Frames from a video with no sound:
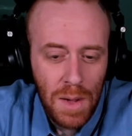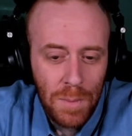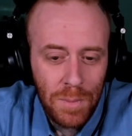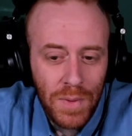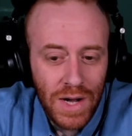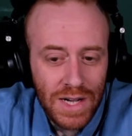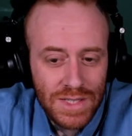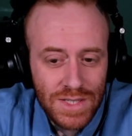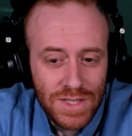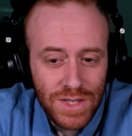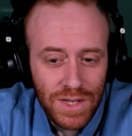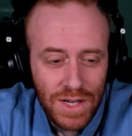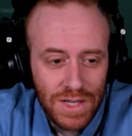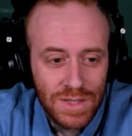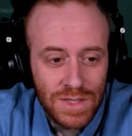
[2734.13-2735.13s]
but
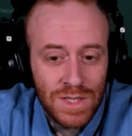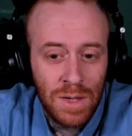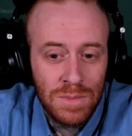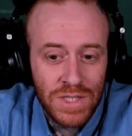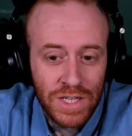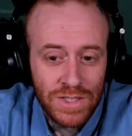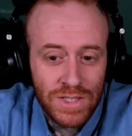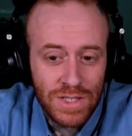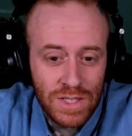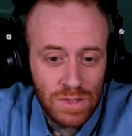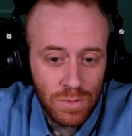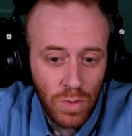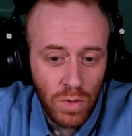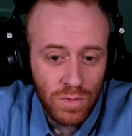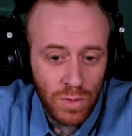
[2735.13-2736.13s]
in some senses has
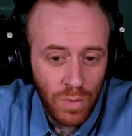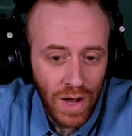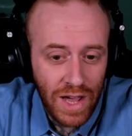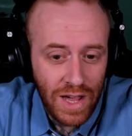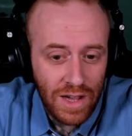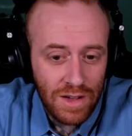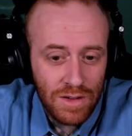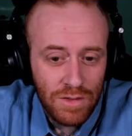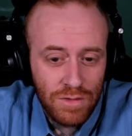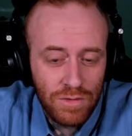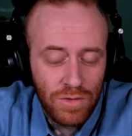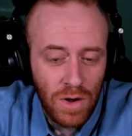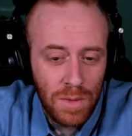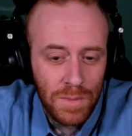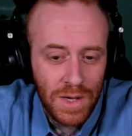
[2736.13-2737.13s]
moved away
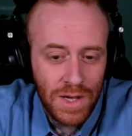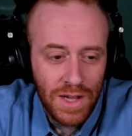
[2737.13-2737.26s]
from